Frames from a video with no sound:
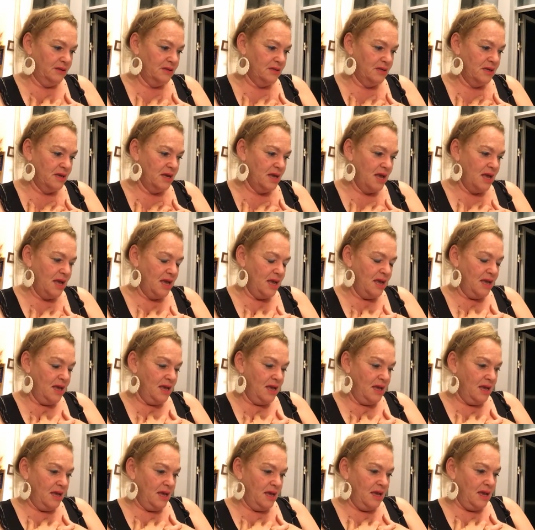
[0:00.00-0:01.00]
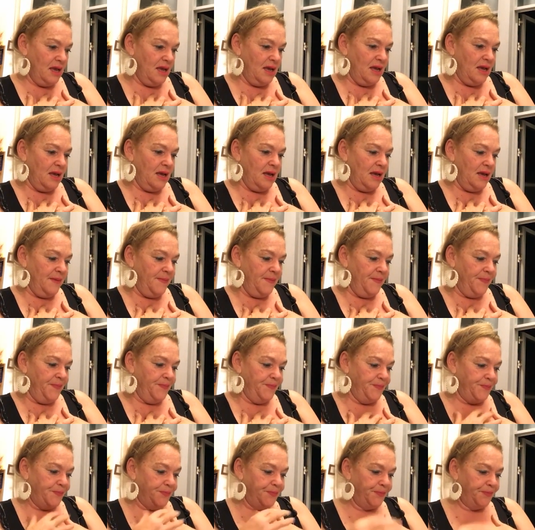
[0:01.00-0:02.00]

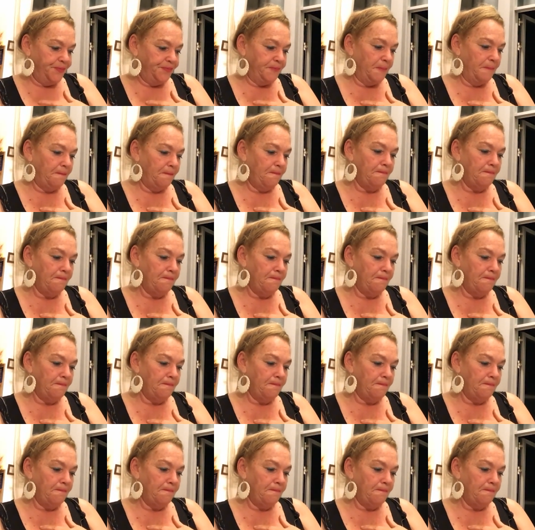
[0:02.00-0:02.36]
Nobody speaks.